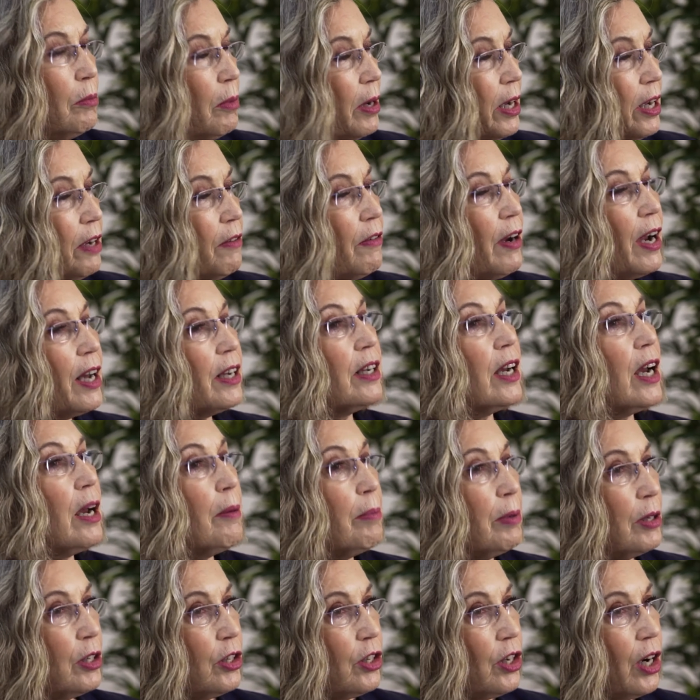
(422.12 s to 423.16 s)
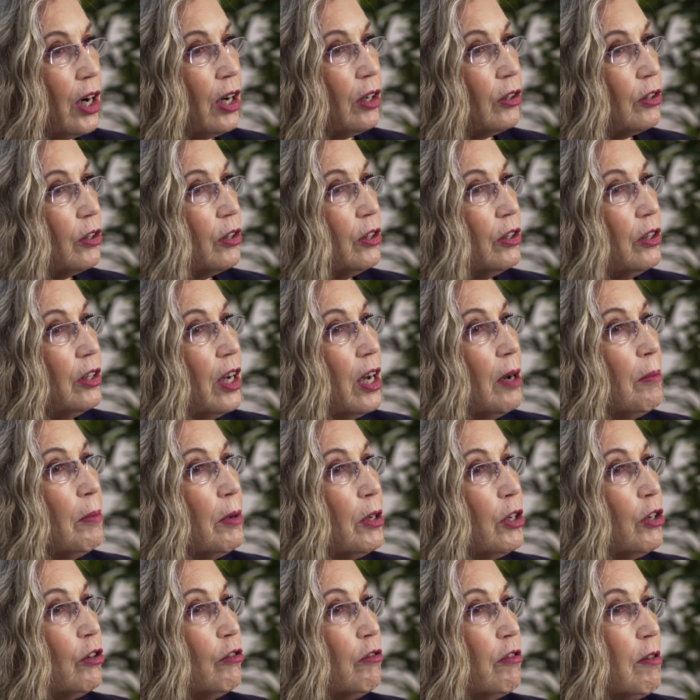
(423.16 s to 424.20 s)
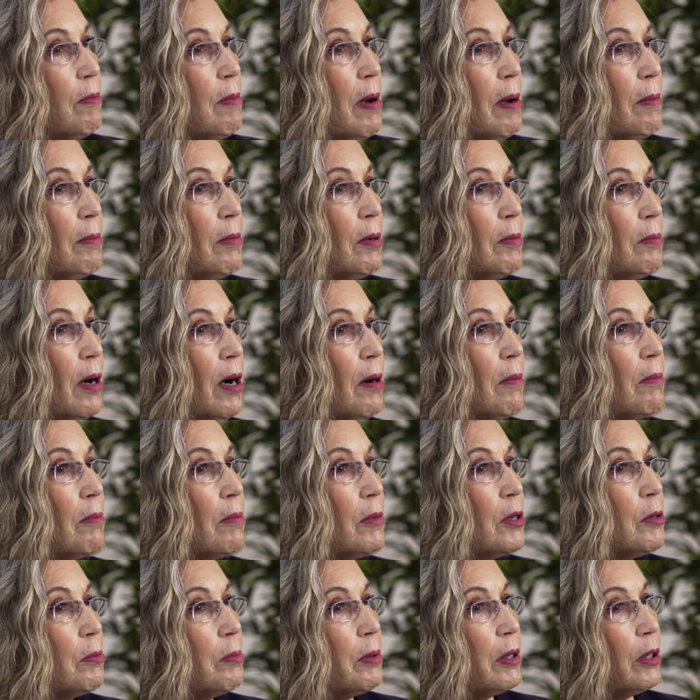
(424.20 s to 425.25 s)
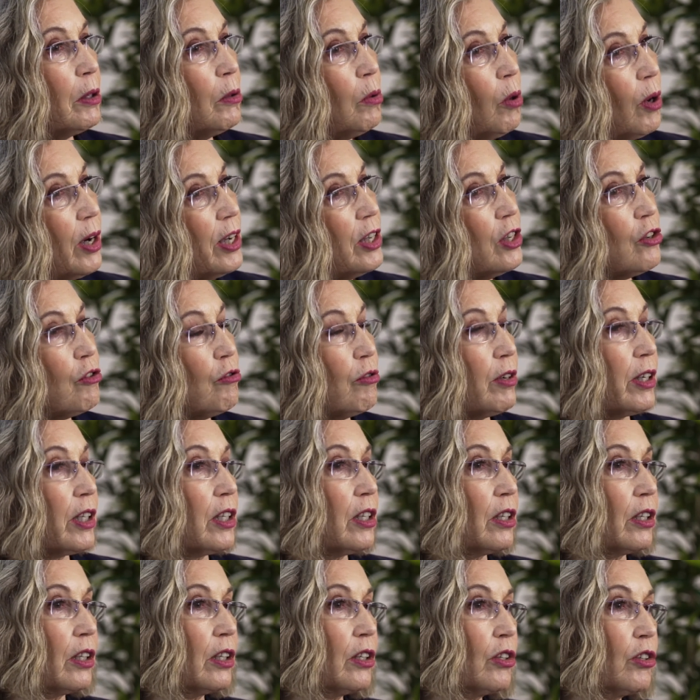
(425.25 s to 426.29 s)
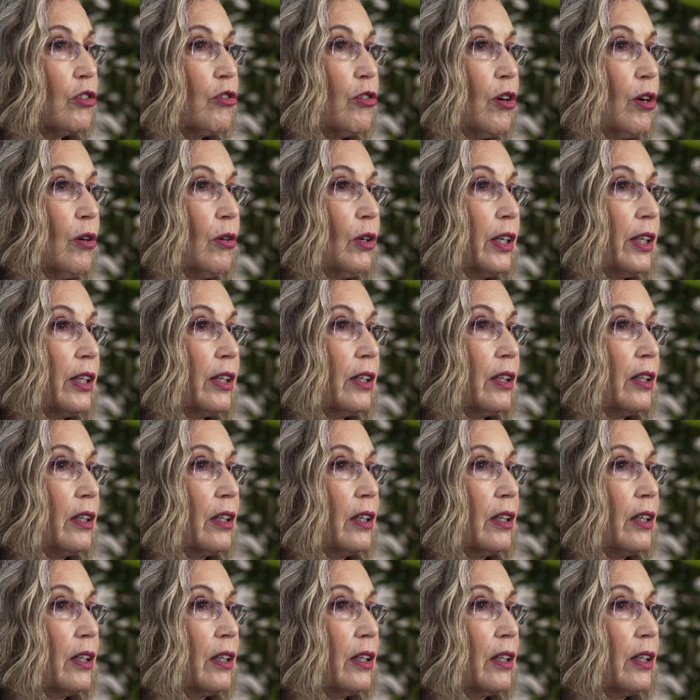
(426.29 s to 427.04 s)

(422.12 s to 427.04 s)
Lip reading: may have had a happy childhood, but you remember mum as being quite strict and controlling.